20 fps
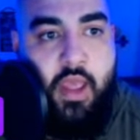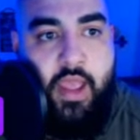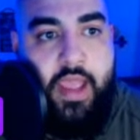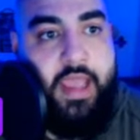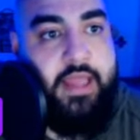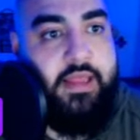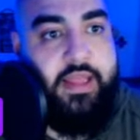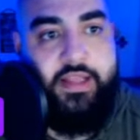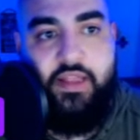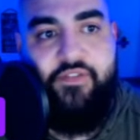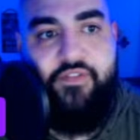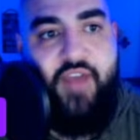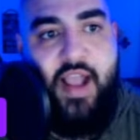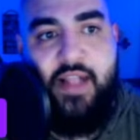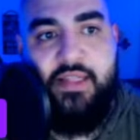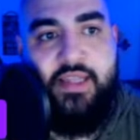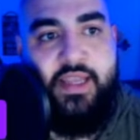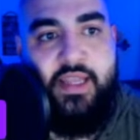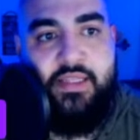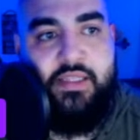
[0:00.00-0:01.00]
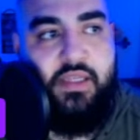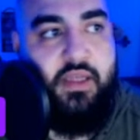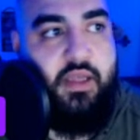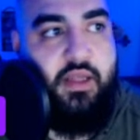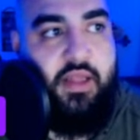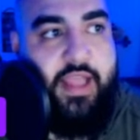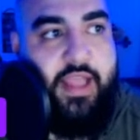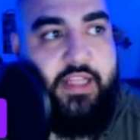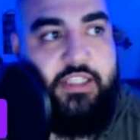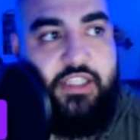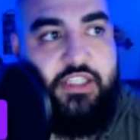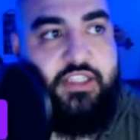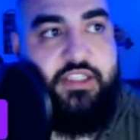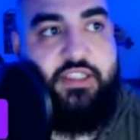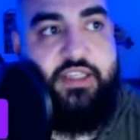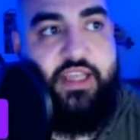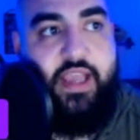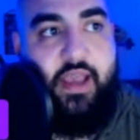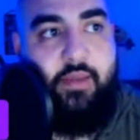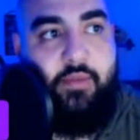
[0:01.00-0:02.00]
And the fact that I get to just
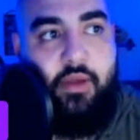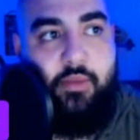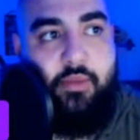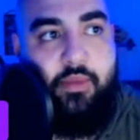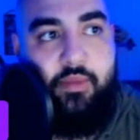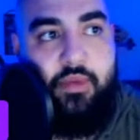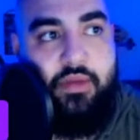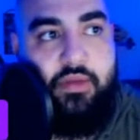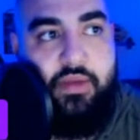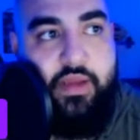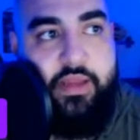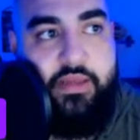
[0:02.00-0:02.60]
DM him